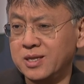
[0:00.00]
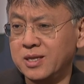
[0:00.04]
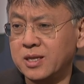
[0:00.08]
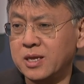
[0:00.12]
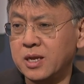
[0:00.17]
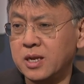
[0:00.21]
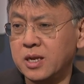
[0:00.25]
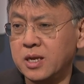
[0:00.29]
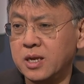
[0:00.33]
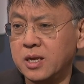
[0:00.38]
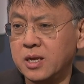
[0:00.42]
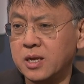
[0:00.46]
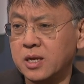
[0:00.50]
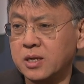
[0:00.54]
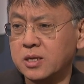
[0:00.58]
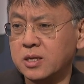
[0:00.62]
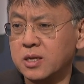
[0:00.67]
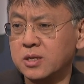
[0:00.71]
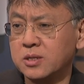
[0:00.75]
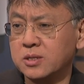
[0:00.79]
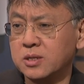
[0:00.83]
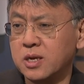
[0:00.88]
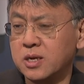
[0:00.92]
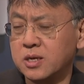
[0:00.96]
that
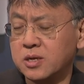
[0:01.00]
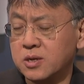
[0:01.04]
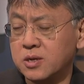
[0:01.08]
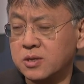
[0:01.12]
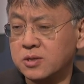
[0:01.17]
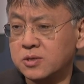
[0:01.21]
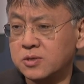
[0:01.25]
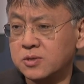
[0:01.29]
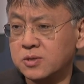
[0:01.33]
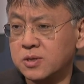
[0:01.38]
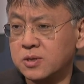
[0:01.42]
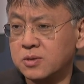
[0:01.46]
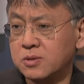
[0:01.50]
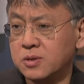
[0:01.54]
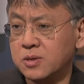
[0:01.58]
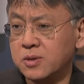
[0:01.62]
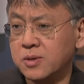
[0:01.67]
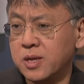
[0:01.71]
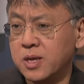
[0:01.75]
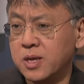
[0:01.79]
a, a country or